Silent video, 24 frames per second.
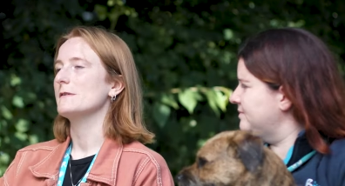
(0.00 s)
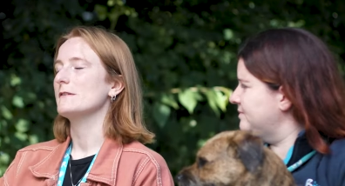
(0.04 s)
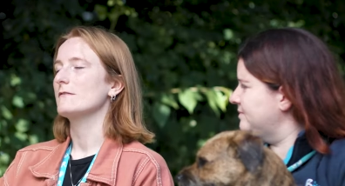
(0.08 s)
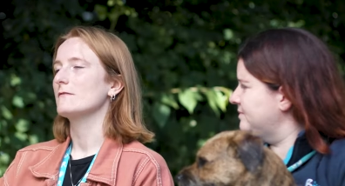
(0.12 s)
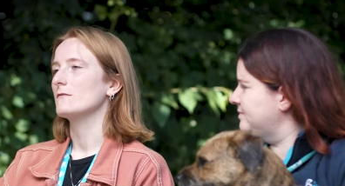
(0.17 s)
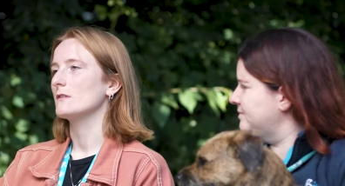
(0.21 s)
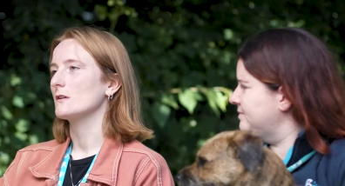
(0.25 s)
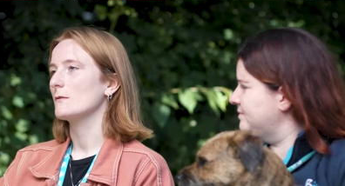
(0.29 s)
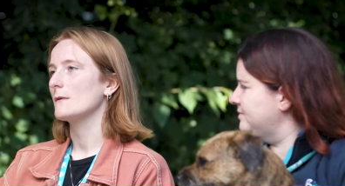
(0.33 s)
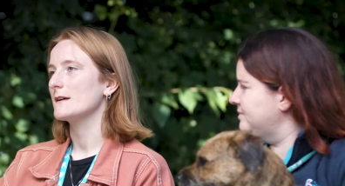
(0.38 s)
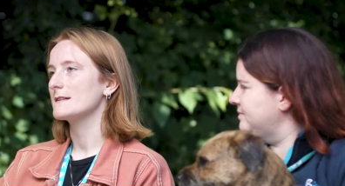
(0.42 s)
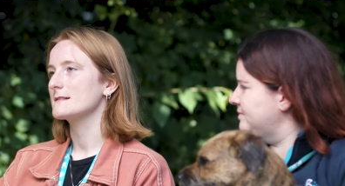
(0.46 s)
Speaker 1: we
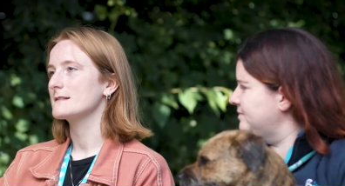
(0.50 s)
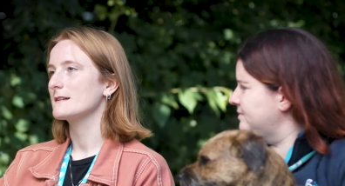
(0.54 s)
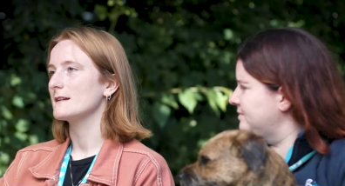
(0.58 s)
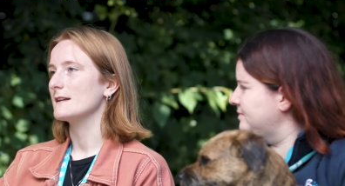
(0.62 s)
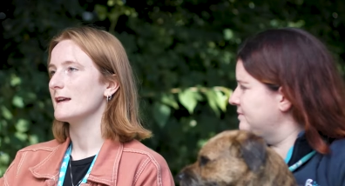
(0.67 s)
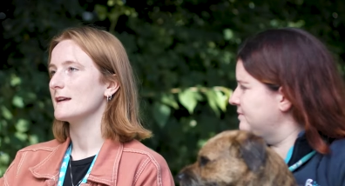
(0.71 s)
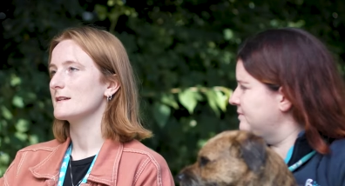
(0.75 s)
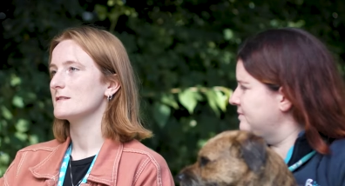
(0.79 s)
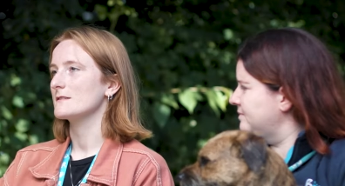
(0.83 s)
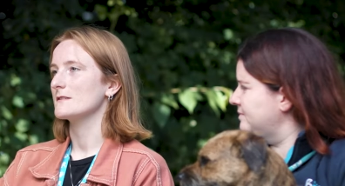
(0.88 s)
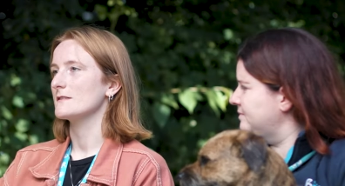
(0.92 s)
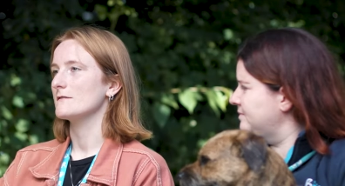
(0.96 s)
request
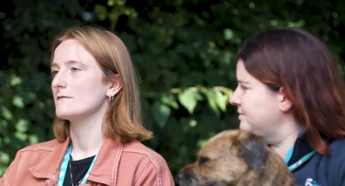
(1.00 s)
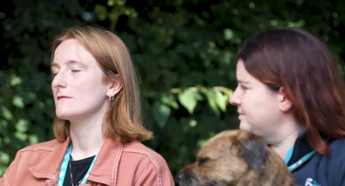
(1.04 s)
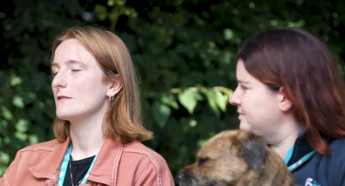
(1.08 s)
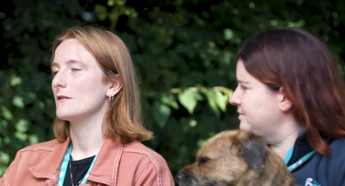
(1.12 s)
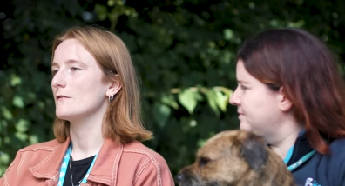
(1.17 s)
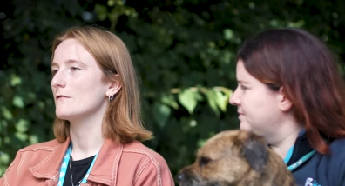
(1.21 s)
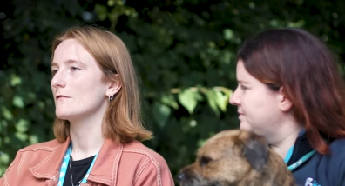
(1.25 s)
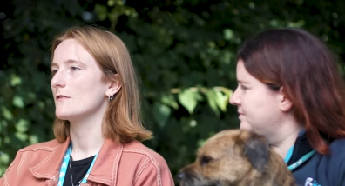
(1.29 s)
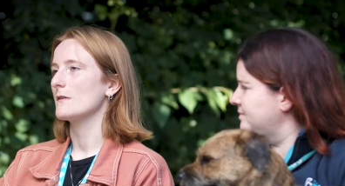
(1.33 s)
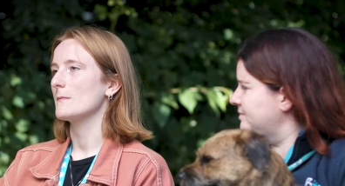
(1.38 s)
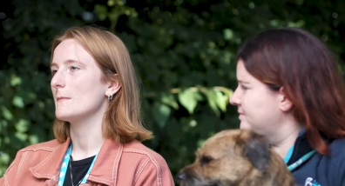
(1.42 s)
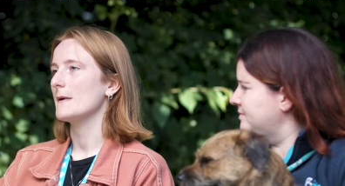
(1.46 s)
collection
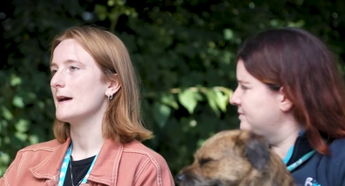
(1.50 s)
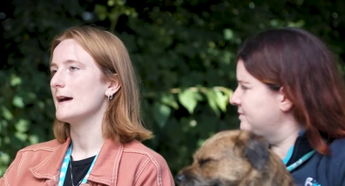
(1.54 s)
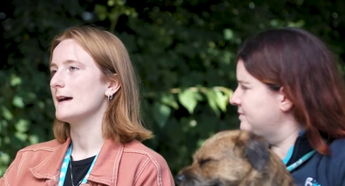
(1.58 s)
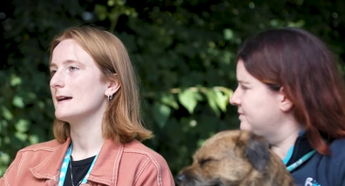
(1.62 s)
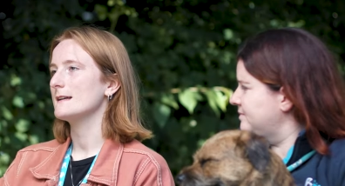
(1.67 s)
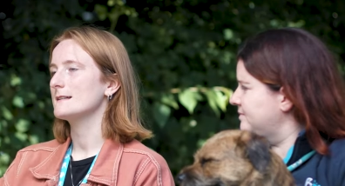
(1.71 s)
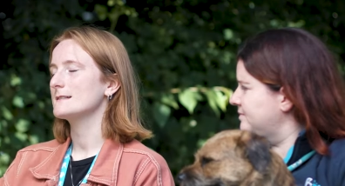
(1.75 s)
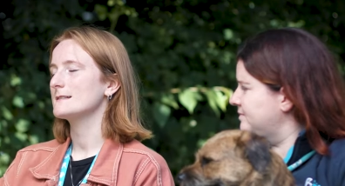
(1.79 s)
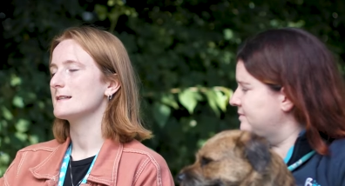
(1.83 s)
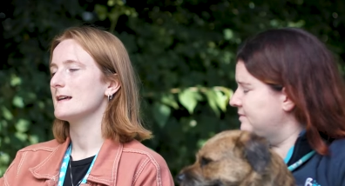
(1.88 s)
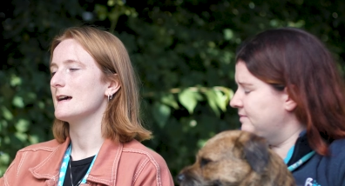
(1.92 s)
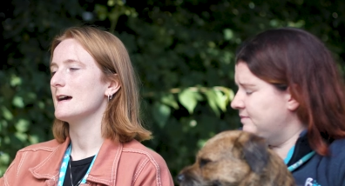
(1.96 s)
of the
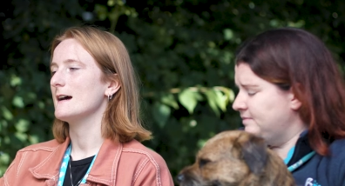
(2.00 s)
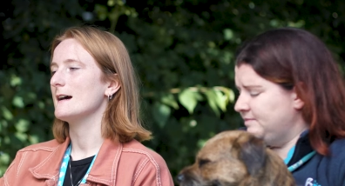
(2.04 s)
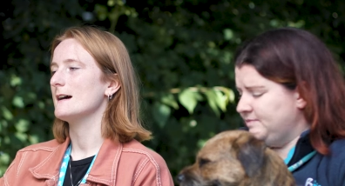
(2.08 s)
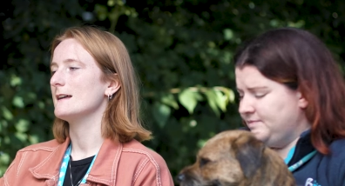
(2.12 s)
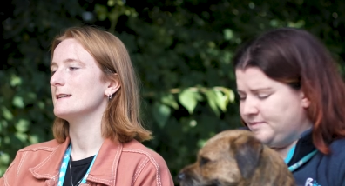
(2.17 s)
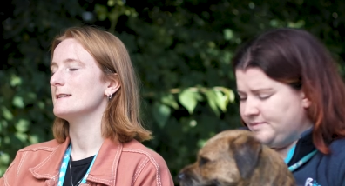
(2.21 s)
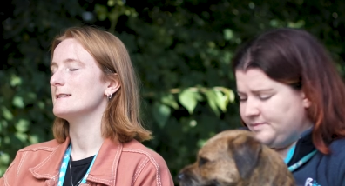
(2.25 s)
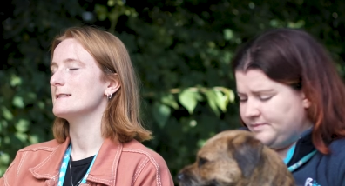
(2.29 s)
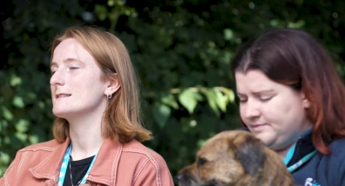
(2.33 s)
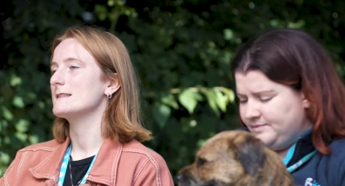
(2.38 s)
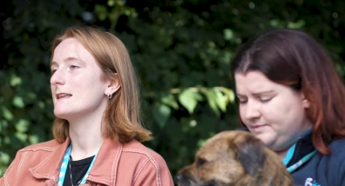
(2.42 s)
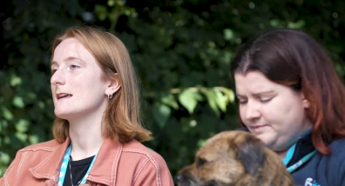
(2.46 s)
pet,
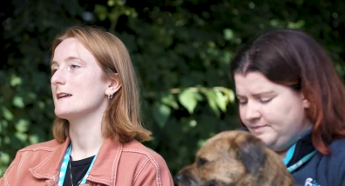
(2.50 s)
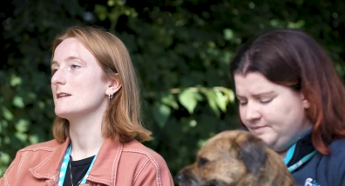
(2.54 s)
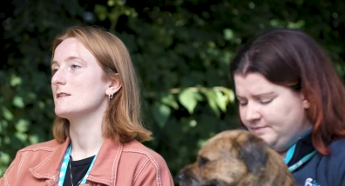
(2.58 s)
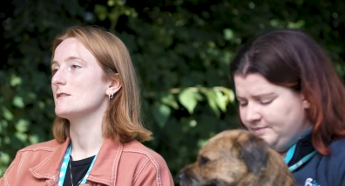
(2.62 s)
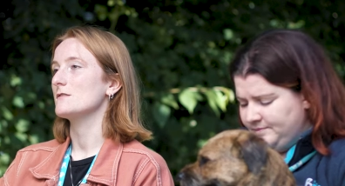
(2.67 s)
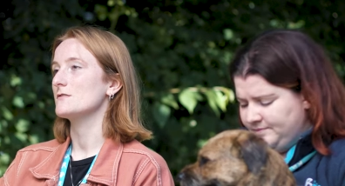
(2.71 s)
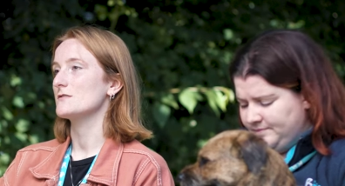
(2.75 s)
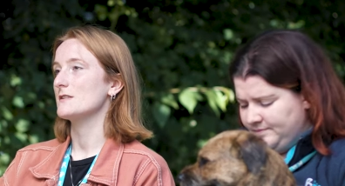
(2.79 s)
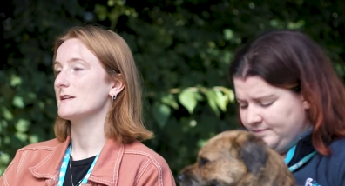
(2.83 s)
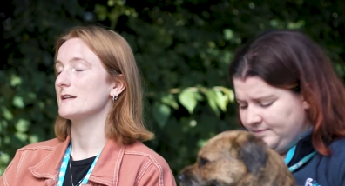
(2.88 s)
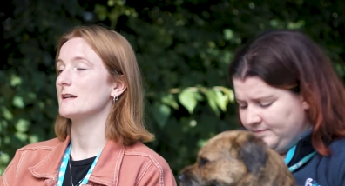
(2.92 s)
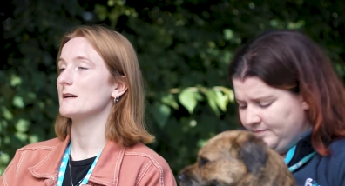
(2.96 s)
and they
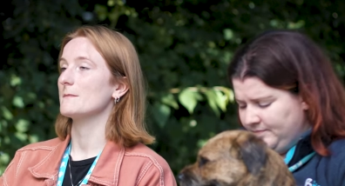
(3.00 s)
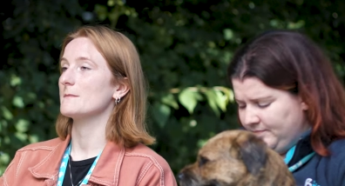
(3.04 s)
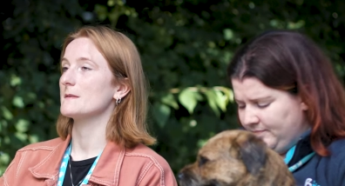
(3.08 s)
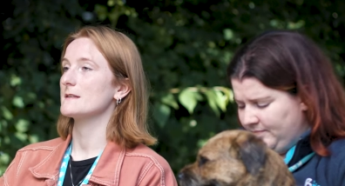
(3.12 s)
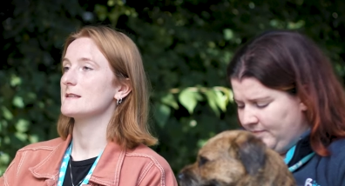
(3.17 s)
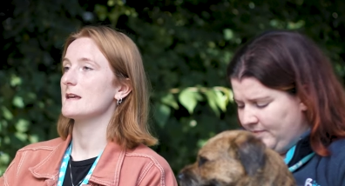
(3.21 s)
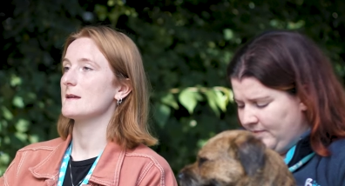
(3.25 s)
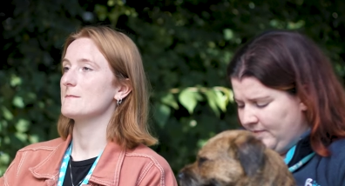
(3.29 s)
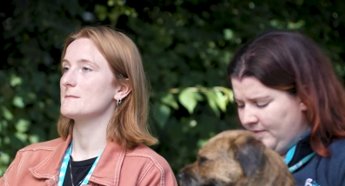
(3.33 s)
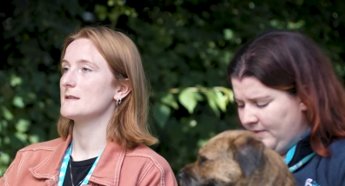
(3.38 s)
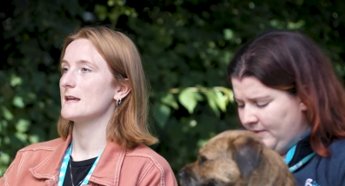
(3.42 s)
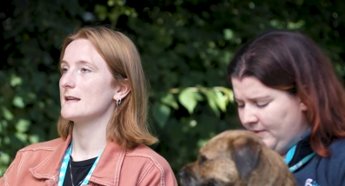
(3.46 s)
usually come the
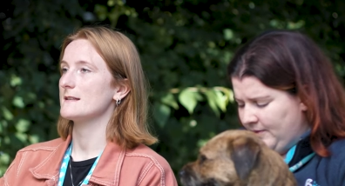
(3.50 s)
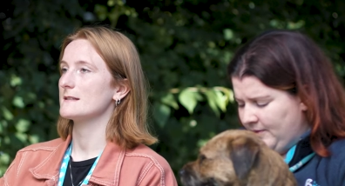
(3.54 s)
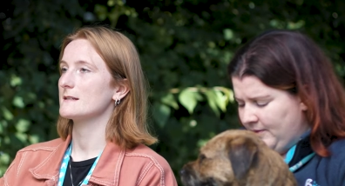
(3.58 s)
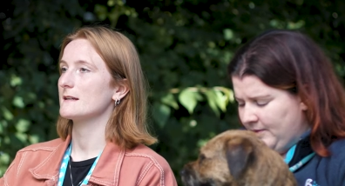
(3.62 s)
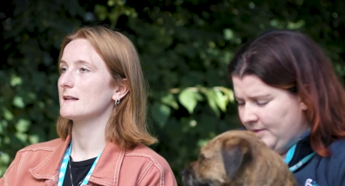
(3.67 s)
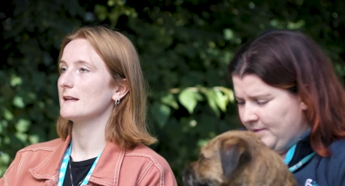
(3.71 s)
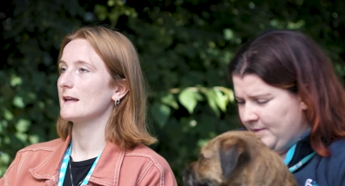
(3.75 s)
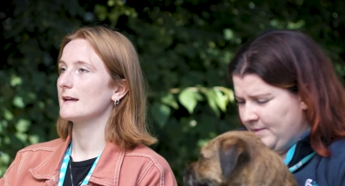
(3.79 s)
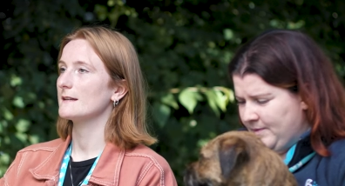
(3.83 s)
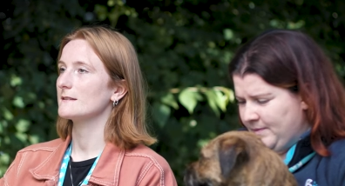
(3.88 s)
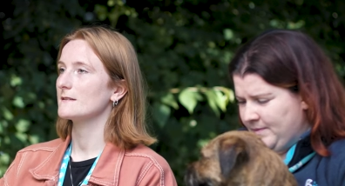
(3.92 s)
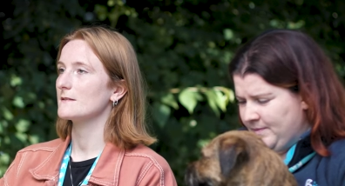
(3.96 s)
same day to
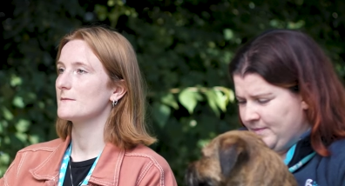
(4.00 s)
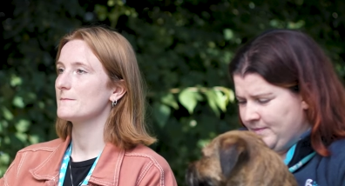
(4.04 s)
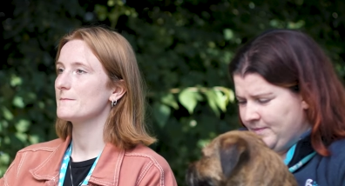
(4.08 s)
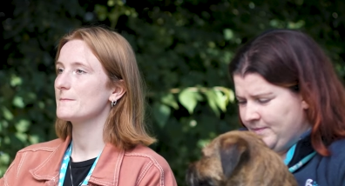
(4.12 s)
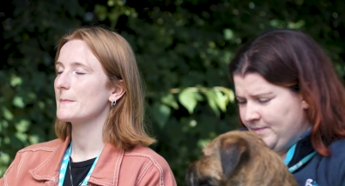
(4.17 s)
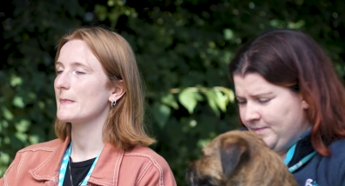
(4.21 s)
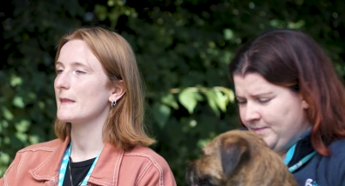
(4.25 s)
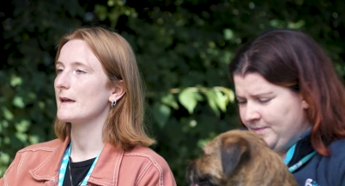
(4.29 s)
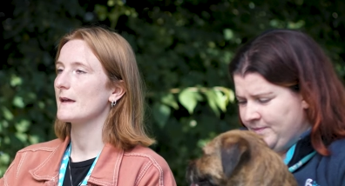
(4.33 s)
collect them.